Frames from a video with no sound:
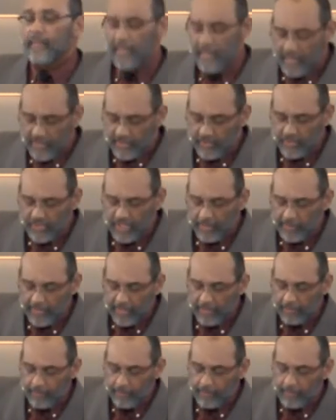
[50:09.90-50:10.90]
Jimmy,
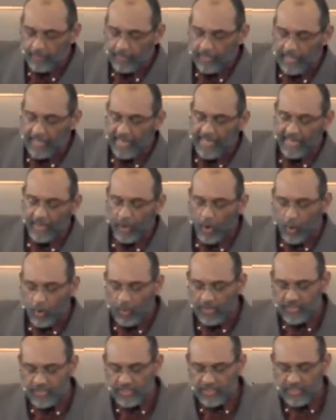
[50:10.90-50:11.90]
an
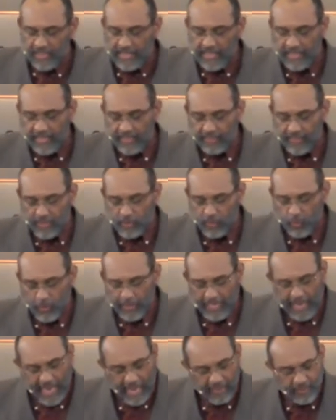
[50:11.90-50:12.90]
Angolan slave, and
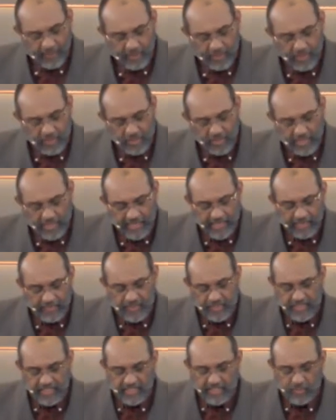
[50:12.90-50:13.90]
20 African slaves
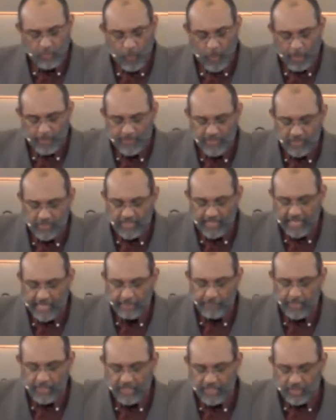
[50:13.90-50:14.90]
seized weapons and
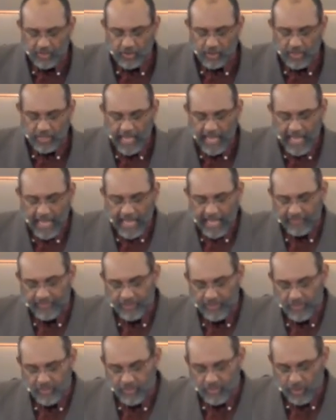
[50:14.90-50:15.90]
ammunition at the
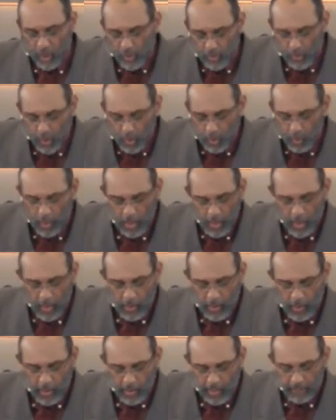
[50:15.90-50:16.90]
Stono,
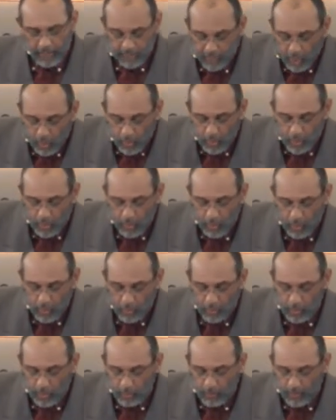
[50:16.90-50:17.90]
uh, Stono
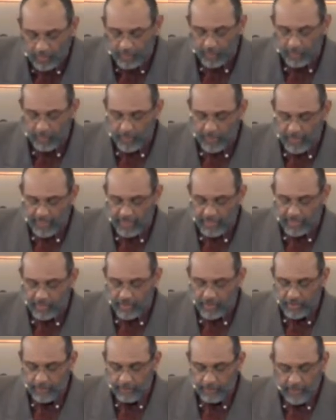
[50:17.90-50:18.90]
River Bridge.
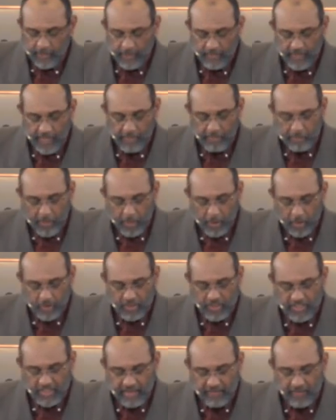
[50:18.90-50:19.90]
They burned
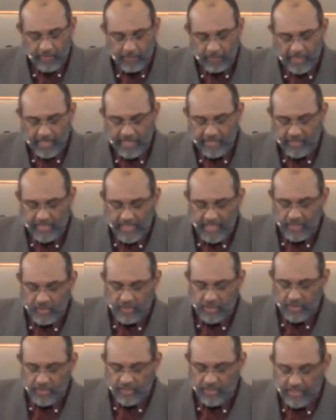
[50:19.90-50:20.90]
seven
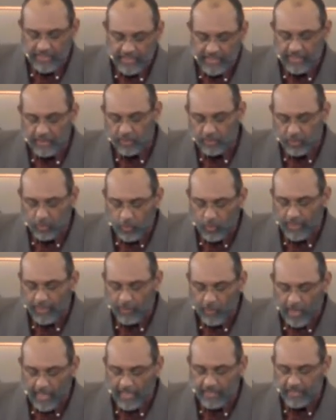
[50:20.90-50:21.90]
plantations and killed 20
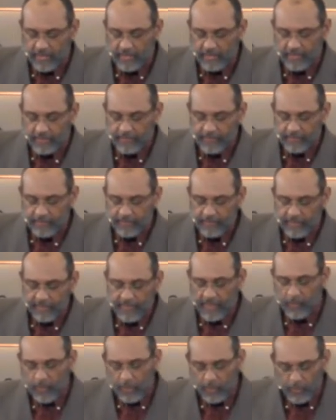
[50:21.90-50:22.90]
whites.
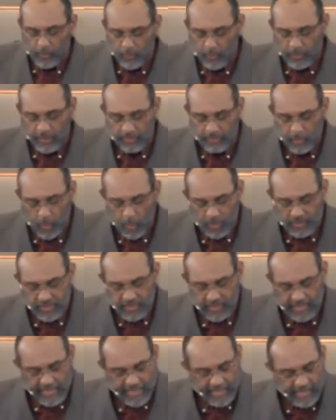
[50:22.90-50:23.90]
They recruited more
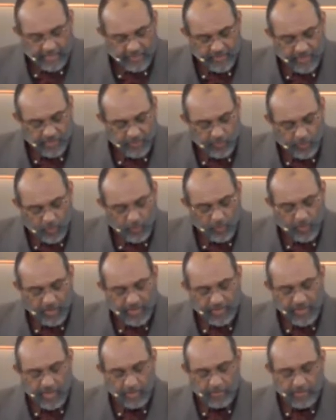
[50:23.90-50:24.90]
slaves and grew their
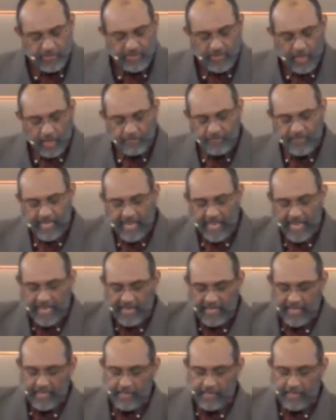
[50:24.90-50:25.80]
numbers up to 80.